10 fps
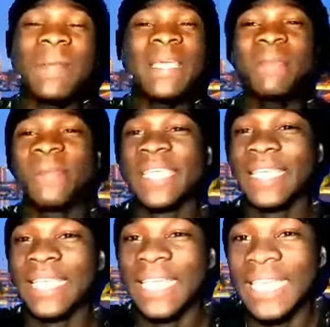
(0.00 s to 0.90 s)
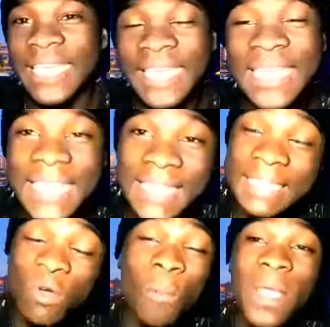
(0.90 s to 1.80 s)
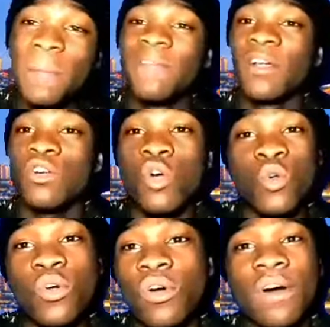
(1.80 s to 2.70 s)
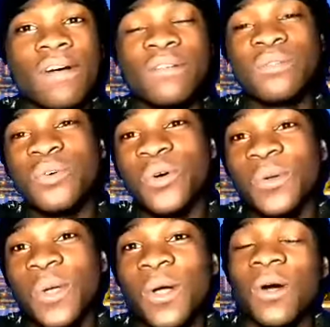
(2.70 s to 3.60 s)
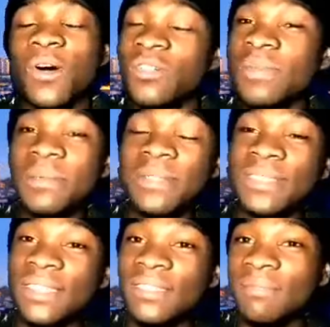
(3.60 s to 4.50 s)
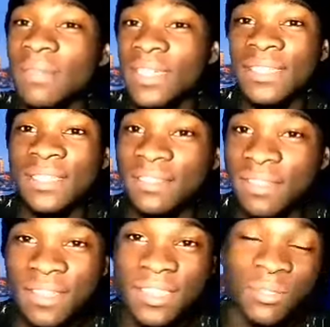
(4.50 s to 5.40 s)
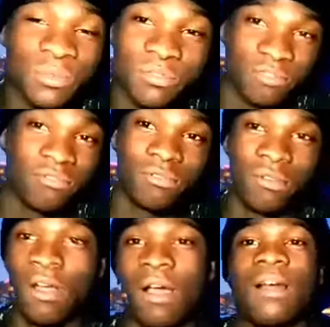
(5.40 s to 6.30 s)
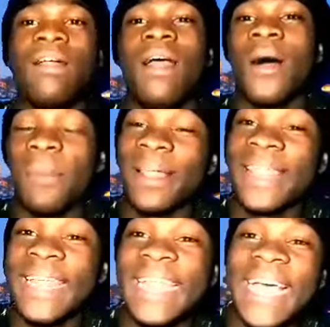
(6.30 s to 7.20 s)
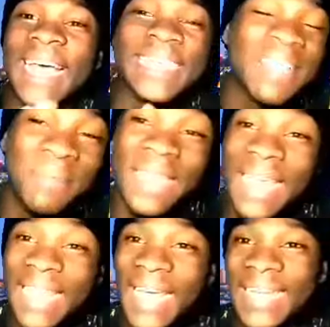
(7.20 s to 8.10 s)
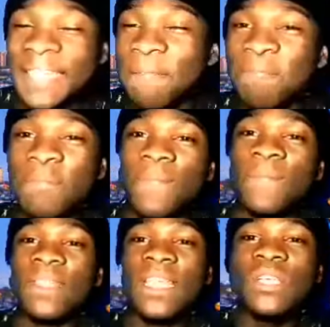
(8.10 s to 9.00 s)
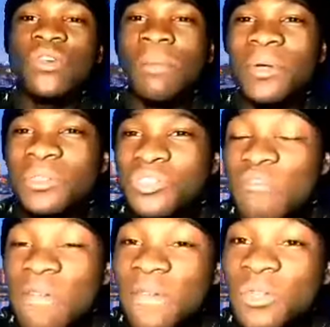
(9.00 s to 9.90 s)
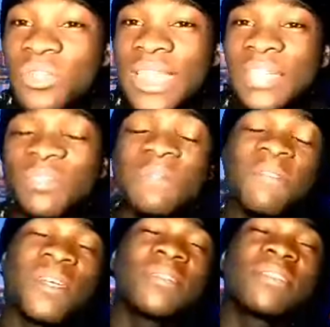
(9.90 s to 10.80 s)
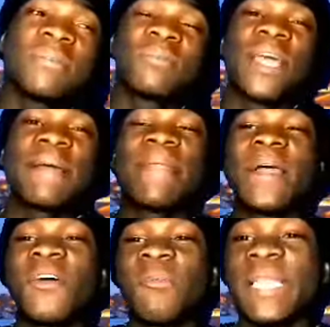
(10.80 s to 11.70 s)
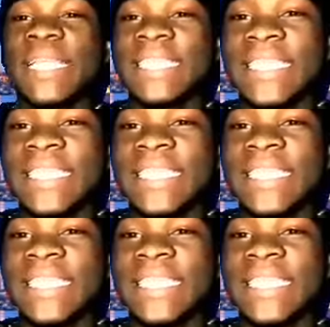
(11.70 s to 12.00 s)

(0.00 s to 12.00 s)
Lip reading: maybe he is, or maybe Varudorongo song, or maybe it's just marketing strategy, we don't know. But then something like that. So I'm going to show you my videos, and don't forget to subscribe, like, comment, and